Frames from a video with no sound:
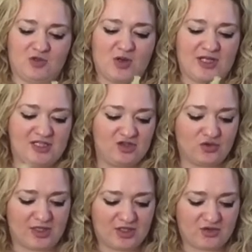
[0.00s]
quite
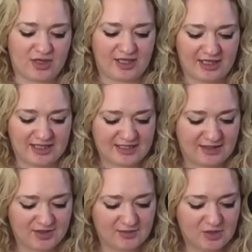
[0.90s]
enjoying trying that
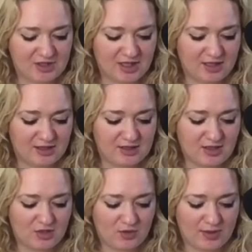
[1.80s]
out. So I'm just going
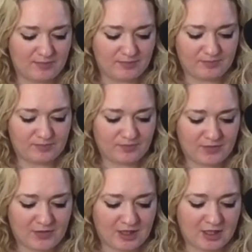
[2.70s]
to
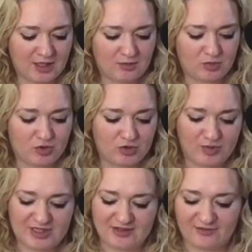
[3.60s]
pour a
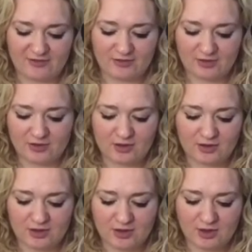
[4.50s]
bit of
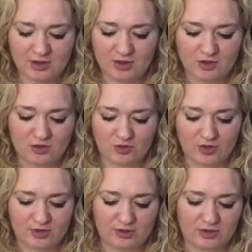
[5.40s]

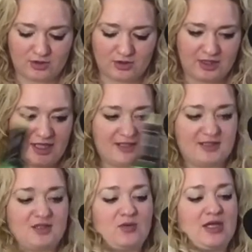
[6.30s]
oil
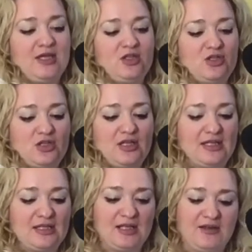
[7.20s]
into each,
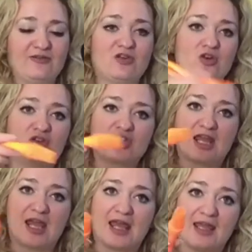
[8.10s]
and then I've got
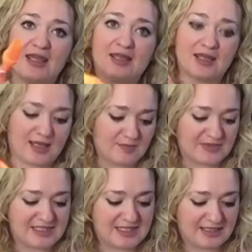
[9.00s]
a
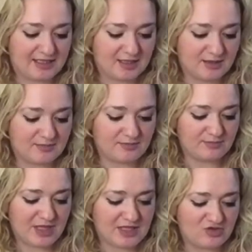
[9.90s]
silicone
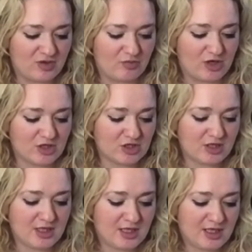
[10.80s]
pastry brush.
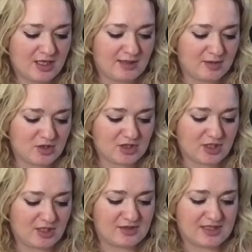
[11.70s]
I'm just
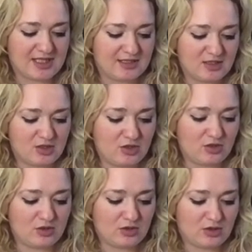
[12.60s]
going to use that to